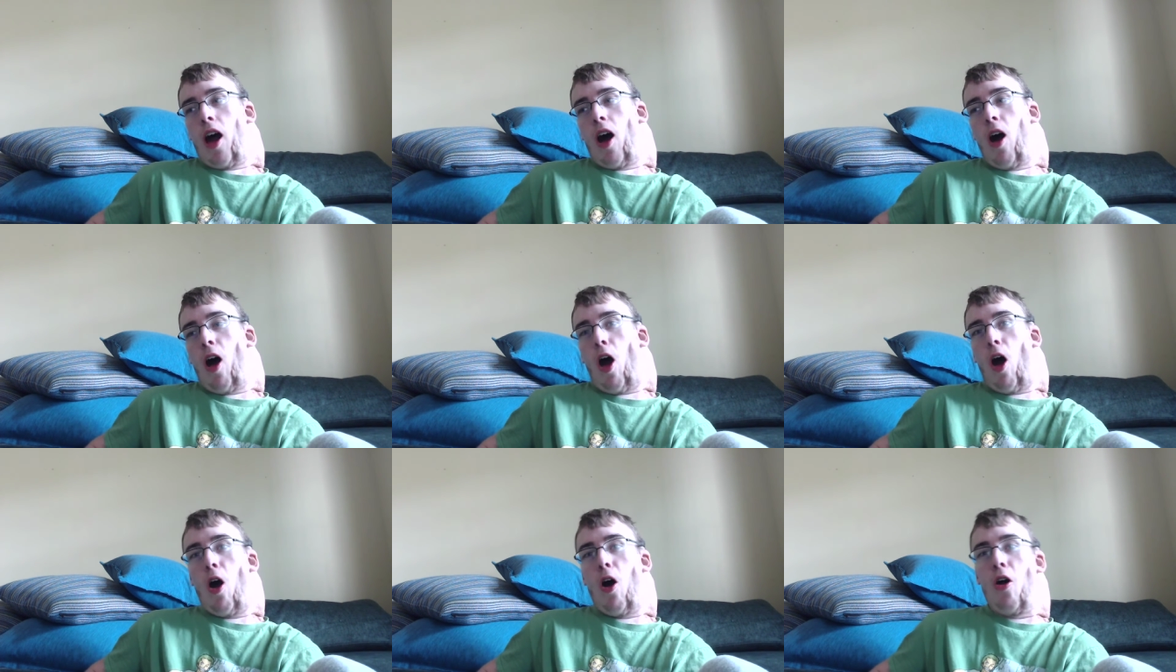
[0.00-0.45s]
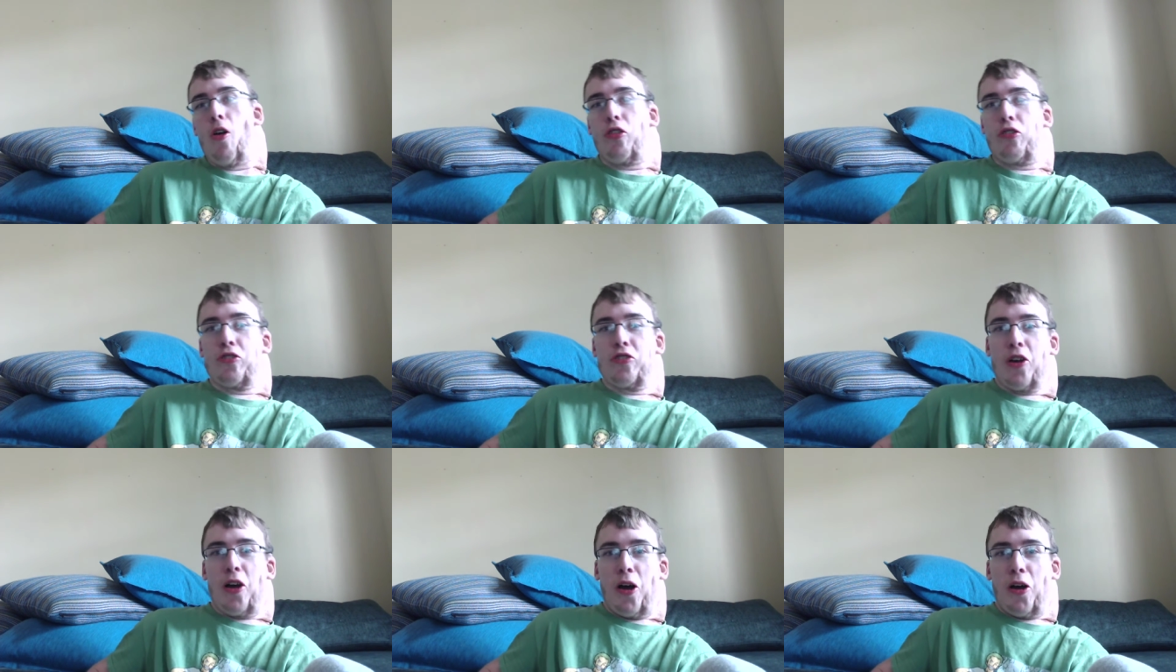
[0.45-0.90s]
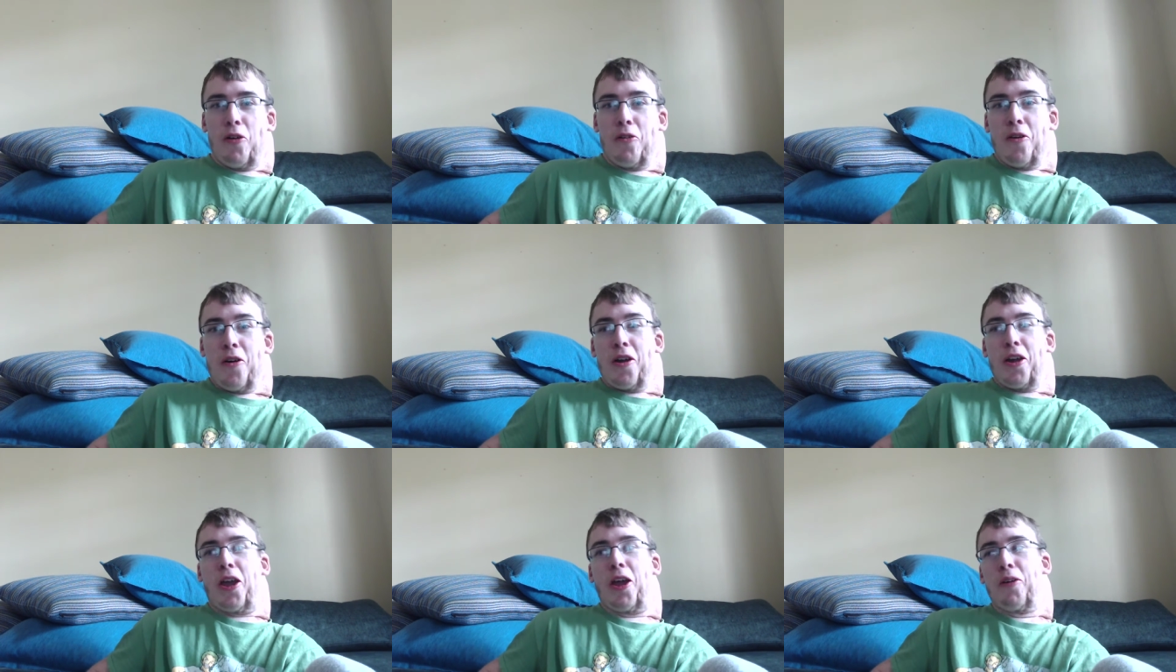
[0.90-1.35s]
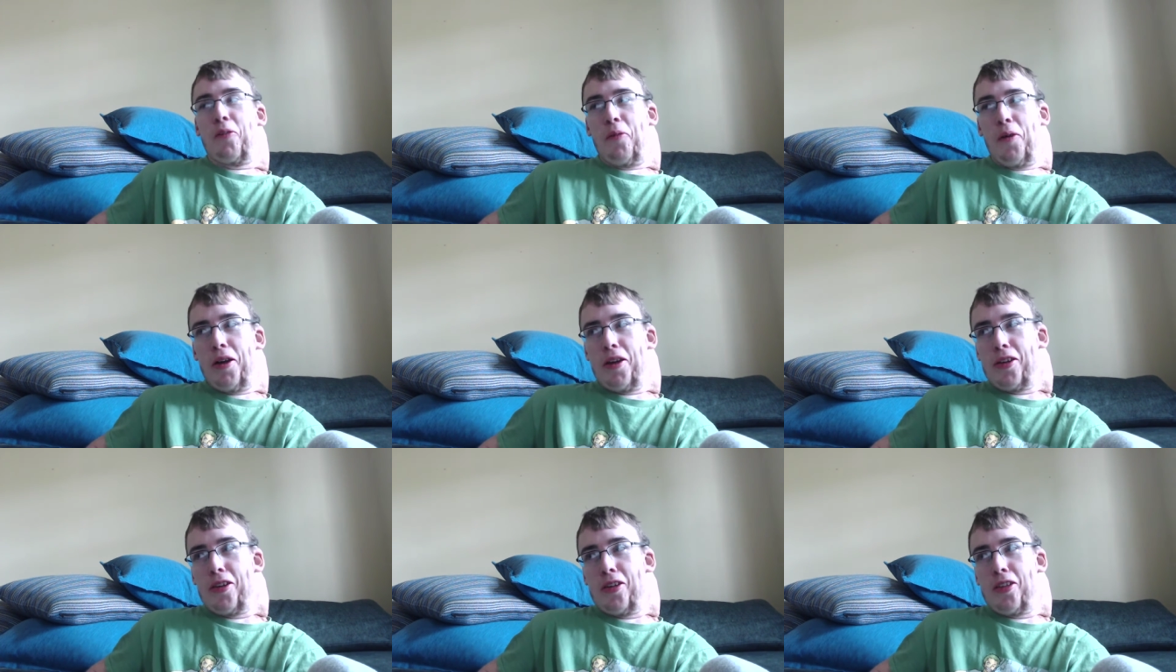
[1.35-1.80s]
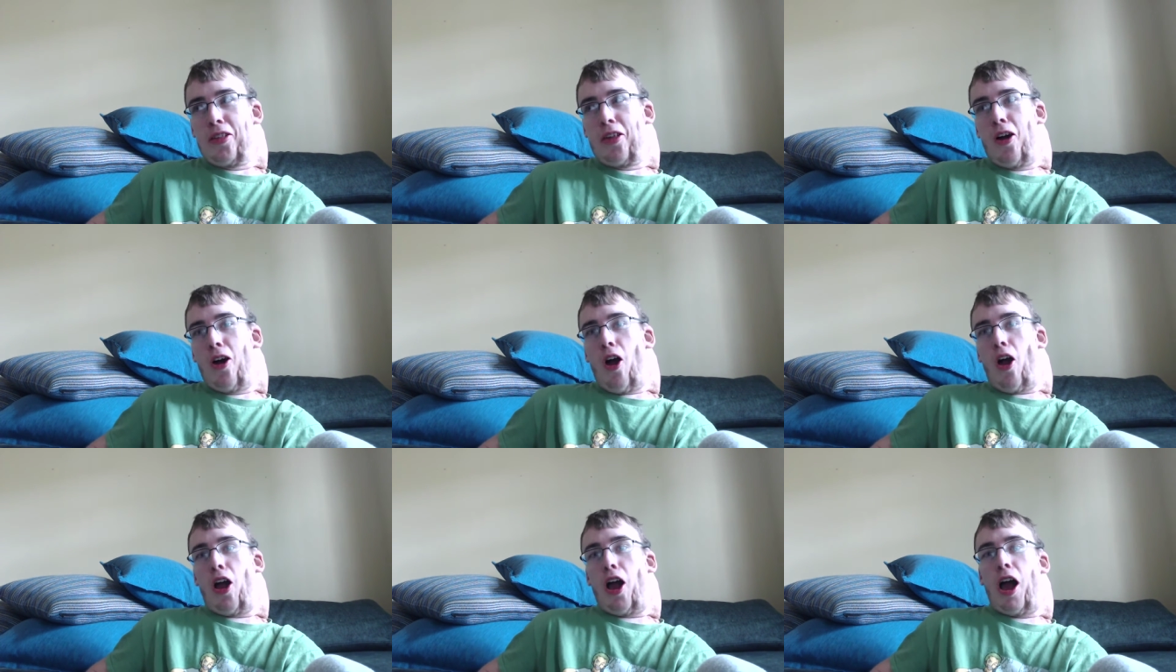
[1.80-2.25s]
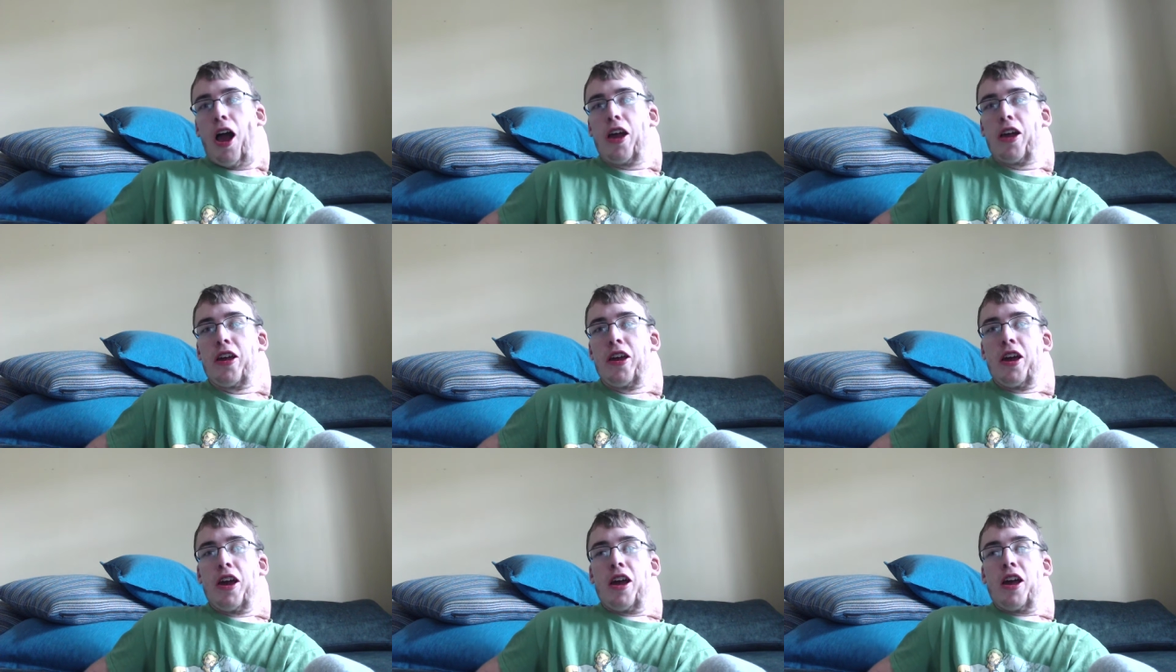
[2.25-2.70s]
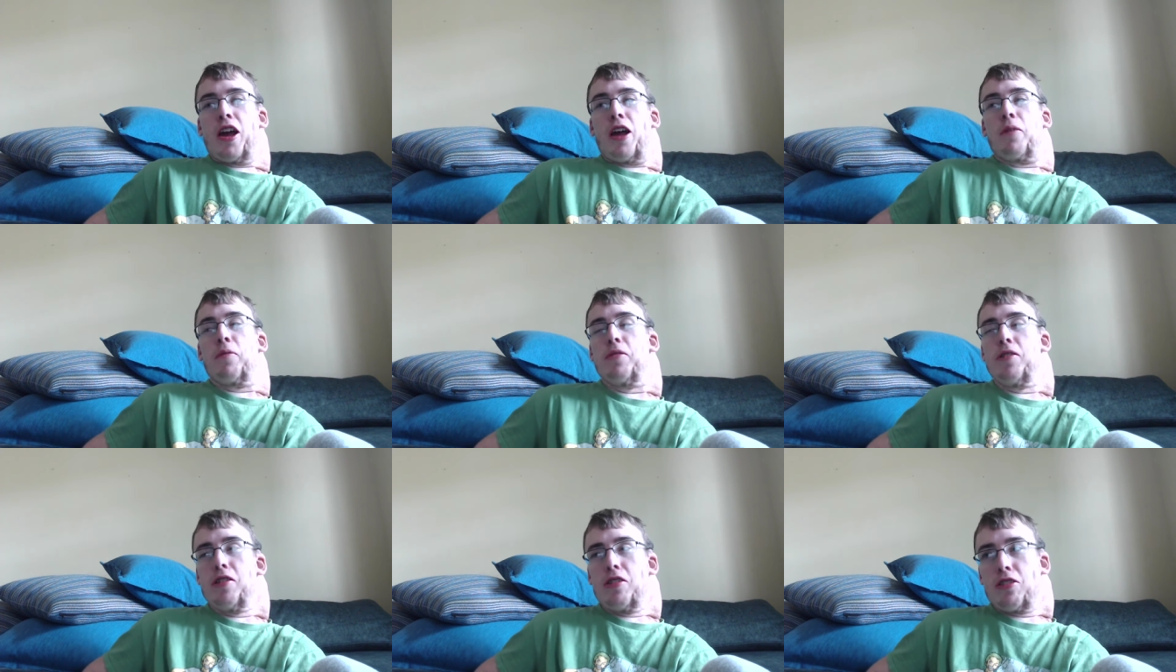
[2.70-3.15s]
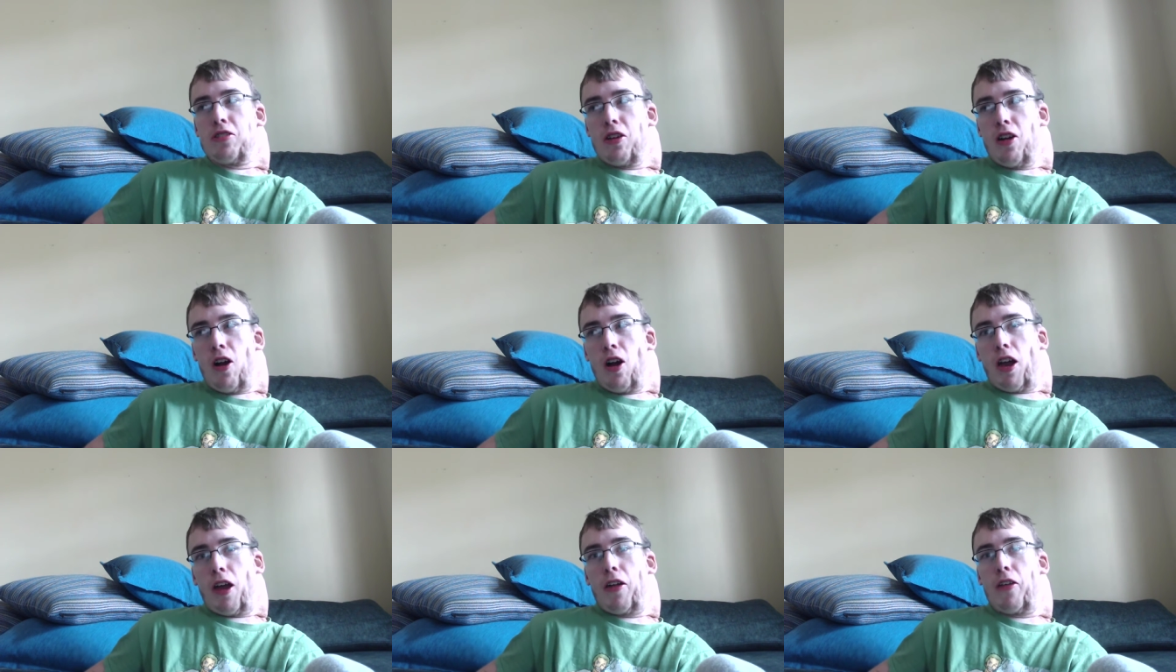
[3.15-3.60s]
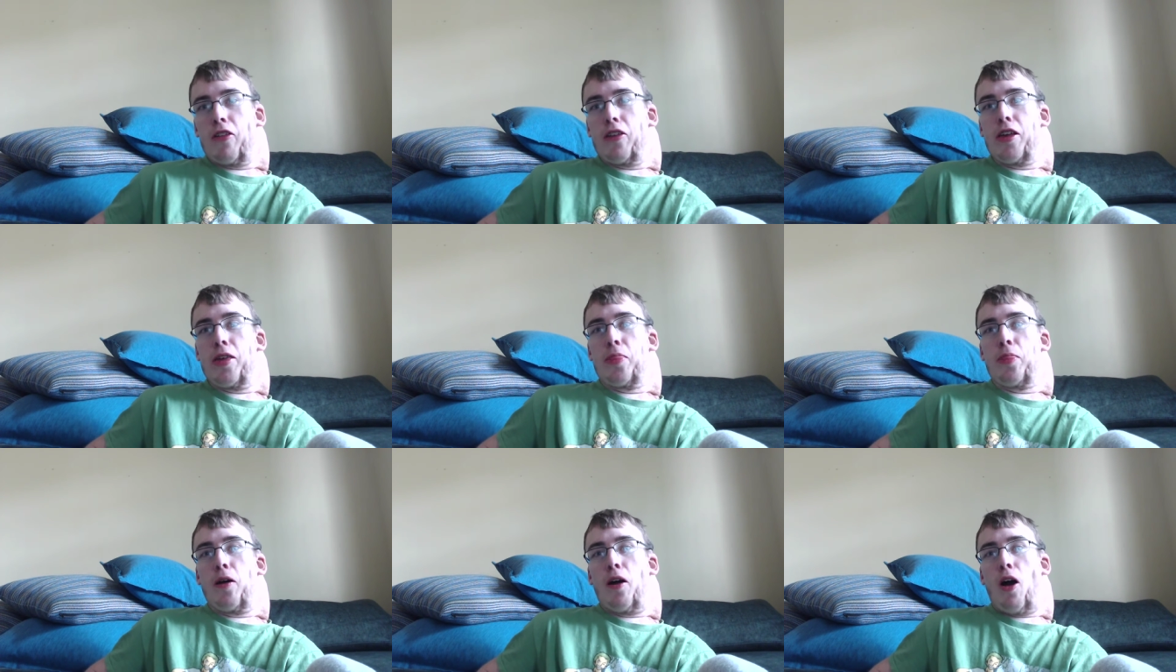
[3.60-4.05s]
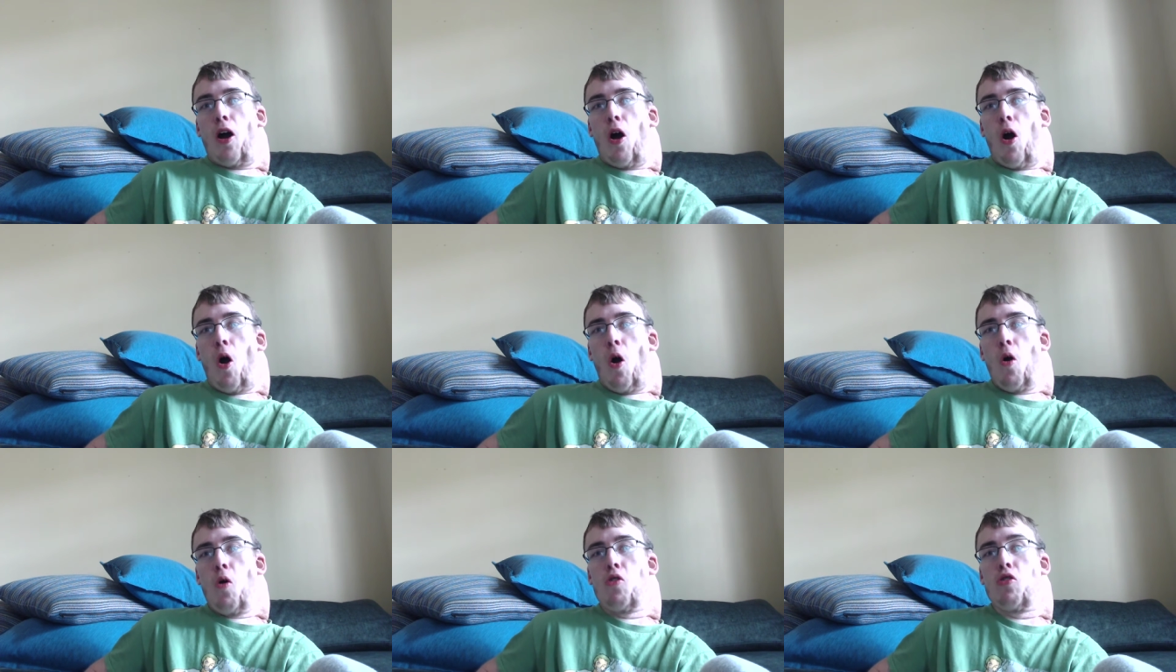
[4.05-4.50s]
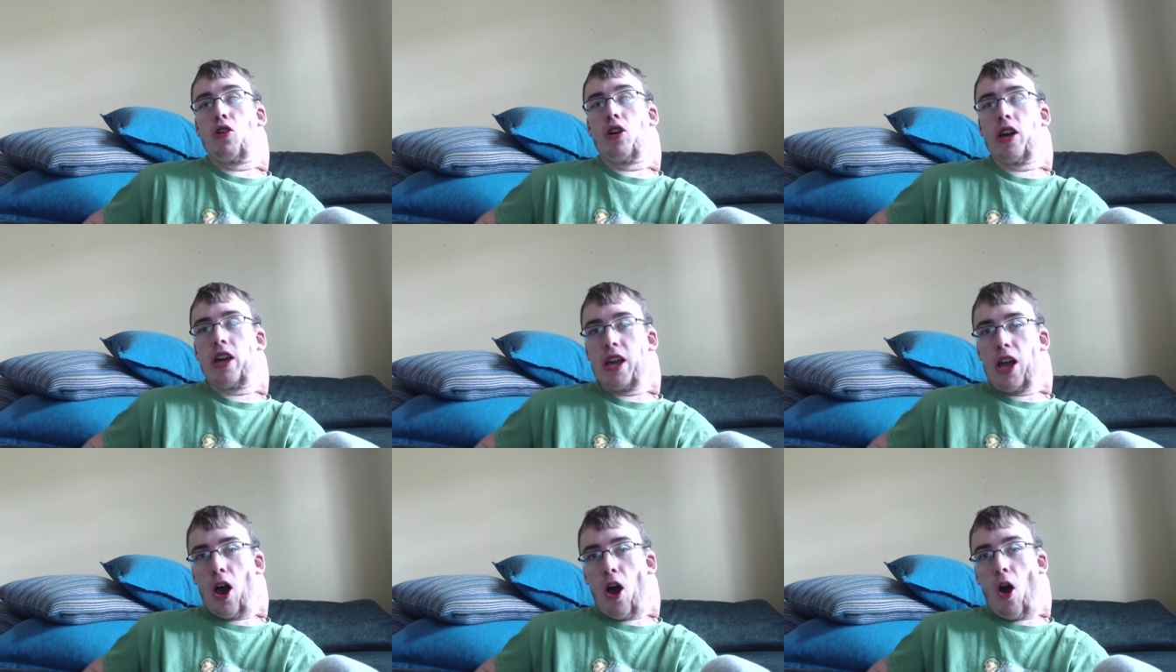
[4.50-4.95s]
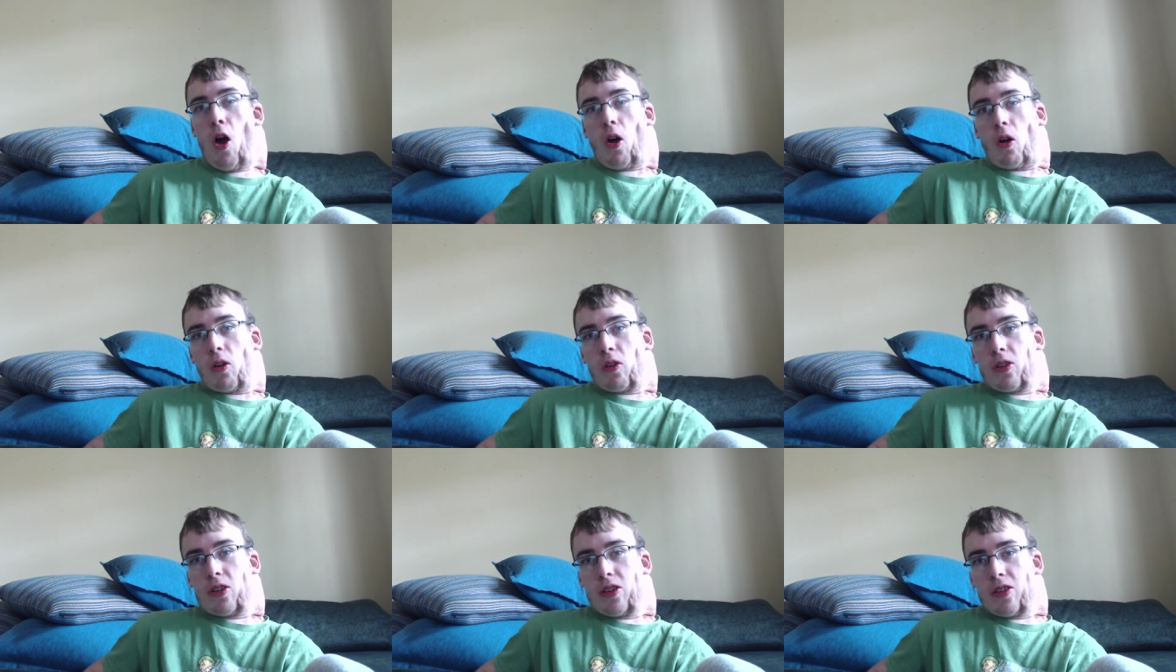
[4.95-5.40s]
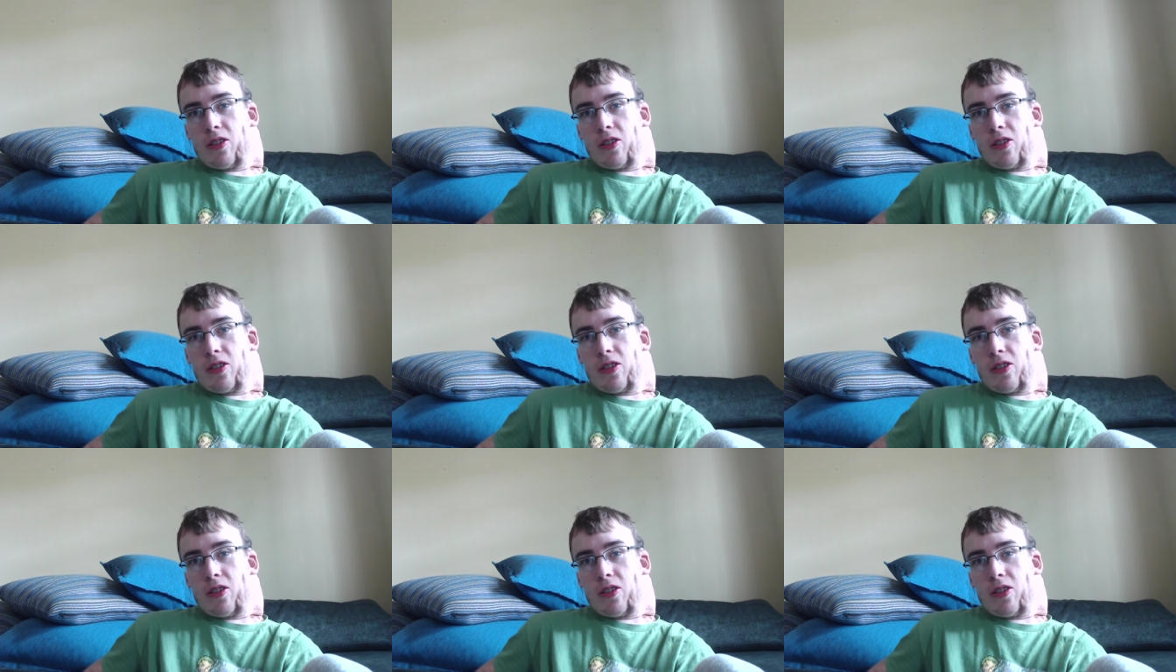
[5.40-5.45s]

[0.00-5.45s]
Also, can we just talk? I can we just talk? Now this is the only arc,